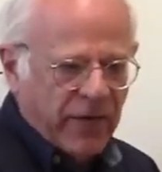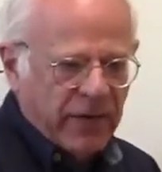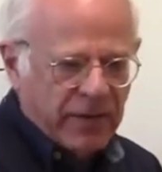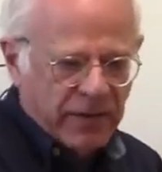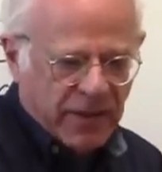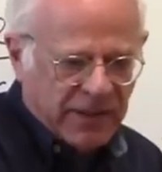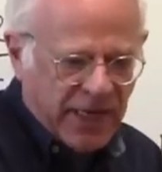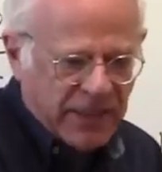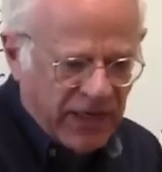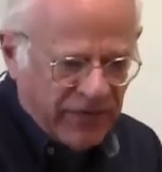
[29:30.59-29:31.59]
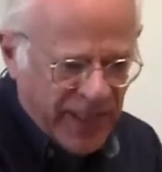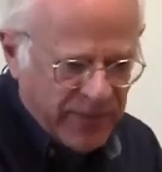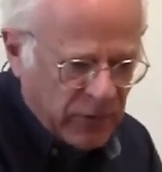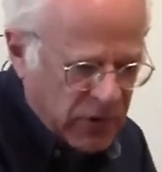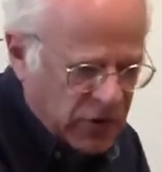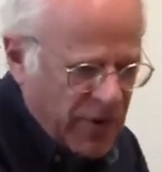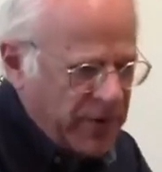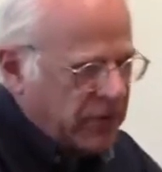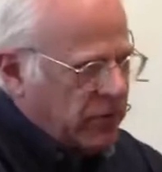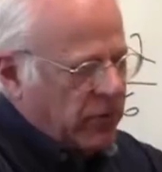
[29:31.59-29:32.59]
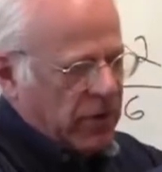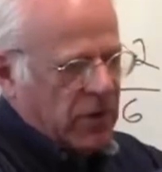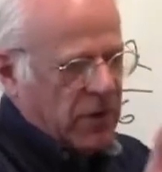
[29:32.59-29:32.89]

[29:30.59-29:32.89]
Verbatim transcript: very necessity for them to distribute to,